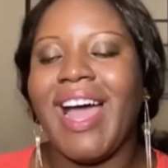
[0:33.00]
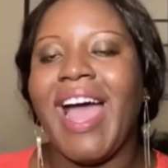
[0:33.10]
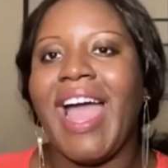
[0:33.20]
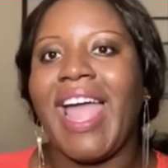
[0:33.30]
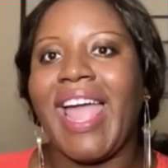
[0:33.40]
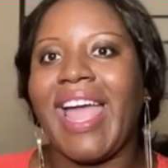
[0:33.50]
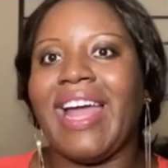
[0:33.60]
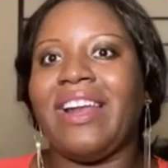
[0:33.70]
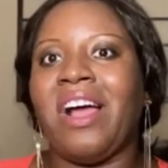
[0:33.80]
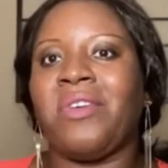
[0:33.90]

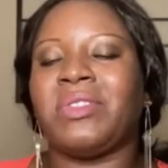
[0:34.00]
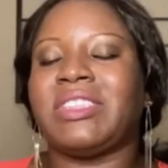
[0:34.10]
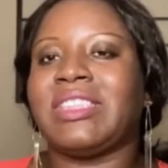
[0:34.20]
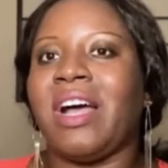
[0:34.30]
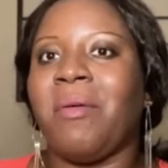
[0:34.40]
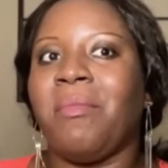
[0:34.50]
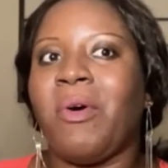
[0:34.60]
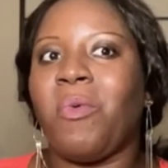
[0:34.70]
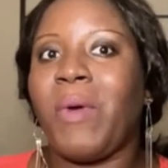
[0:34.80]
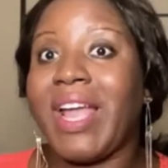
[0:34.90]
and
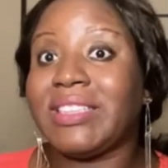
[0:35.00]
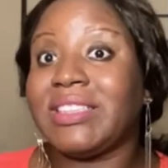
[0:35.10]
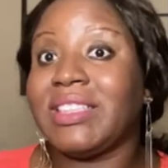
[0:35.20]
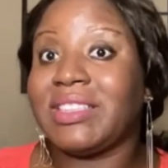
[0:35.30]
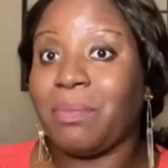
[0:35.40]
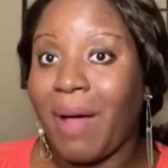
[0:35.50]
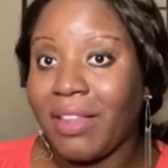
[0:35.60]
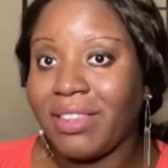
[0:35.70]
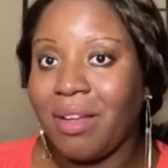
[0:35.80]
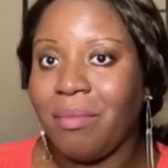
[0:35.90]
some ways to
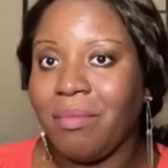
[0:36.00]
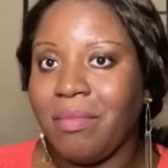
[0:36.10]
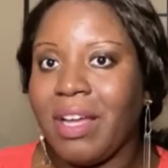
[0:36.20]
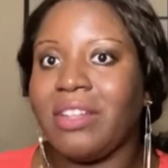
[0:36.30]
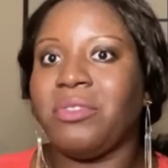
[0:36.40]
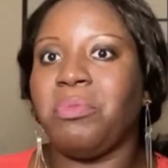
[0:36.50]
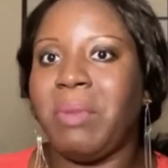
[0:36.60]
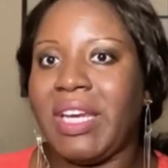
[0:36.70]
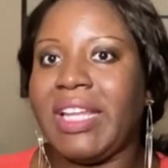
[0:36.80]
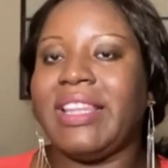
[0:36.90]
spot them,
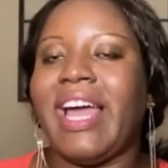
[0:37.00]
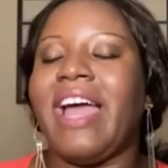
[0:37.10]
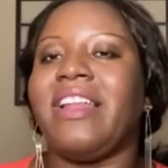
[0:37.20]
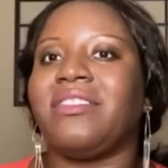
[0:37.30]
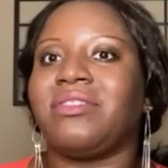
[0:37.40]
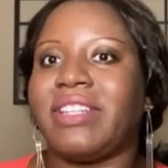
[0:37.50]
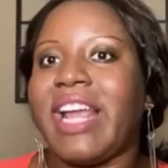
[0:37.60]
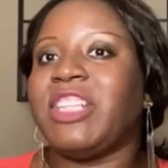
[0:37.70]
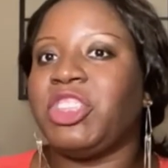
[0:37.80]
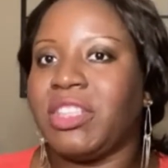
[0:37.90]
meaning that
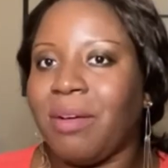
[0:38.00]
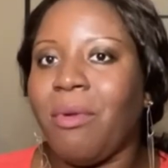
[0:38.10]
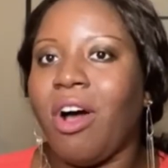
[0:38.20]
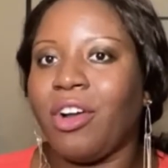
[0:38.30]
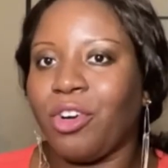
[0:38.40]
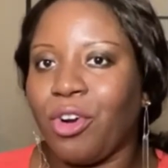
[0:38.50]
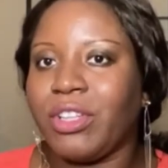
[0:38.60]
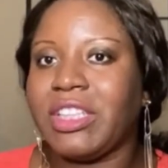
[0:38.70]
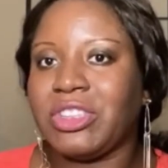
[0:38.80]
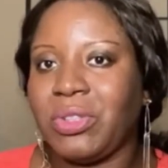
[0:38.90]
catching them on
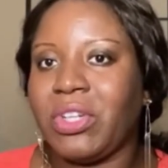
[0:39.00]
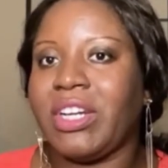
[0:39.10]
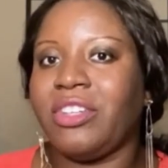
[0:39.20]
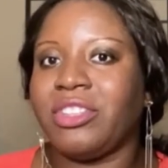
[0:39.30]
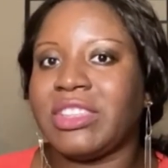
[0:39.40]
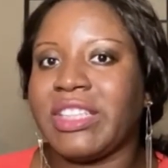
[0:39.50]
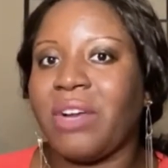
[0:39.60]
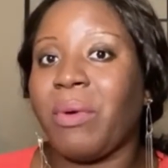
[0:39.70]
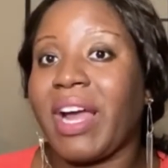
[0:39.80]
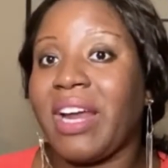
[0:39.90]
early so you can
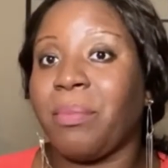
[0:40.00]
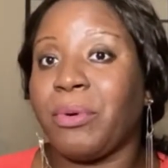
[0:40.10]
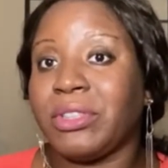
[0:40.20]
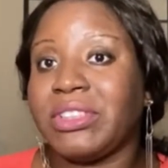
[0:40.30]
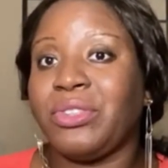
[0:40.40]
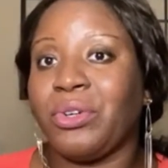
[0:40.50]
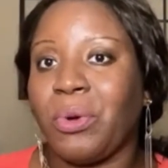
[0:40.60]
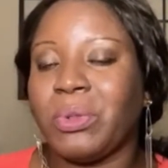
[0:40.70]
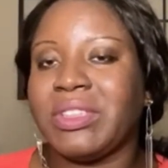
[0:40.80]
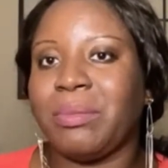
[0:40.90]
understand what kind of person you're
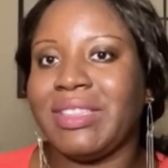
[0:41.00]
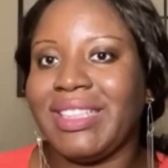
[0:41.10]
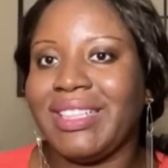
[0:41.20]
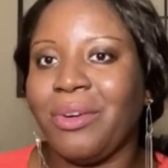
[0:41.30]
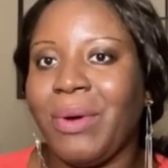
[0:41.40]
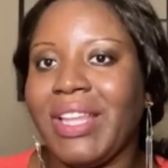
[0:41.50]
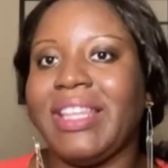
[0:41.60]
going to be dealing with.